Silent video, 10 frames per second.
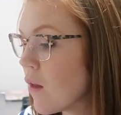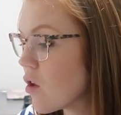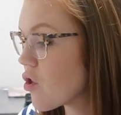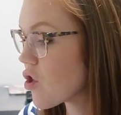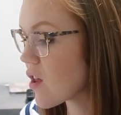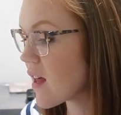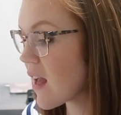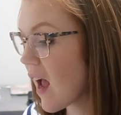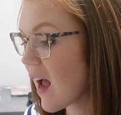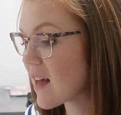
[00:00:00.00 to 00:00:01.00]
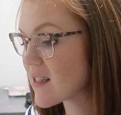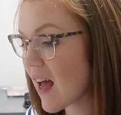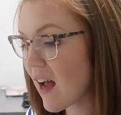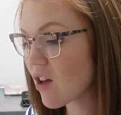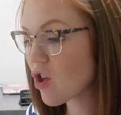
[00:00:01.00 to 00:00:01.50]
she has
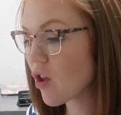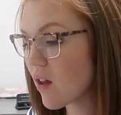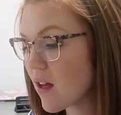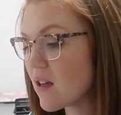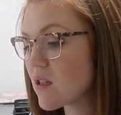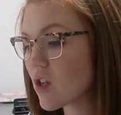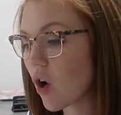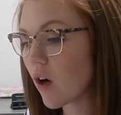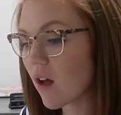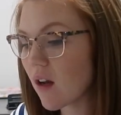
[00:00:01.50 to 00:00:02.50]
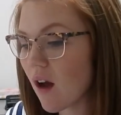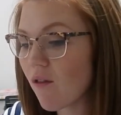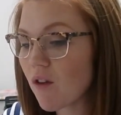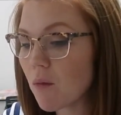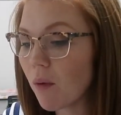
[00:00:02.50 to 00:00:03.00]
actually started
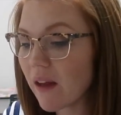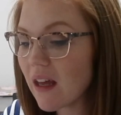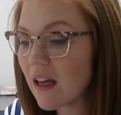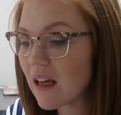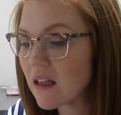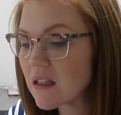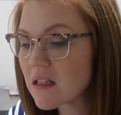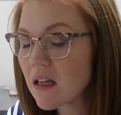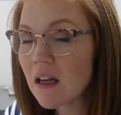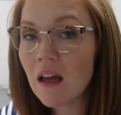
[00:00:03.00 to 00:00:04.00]
a few blends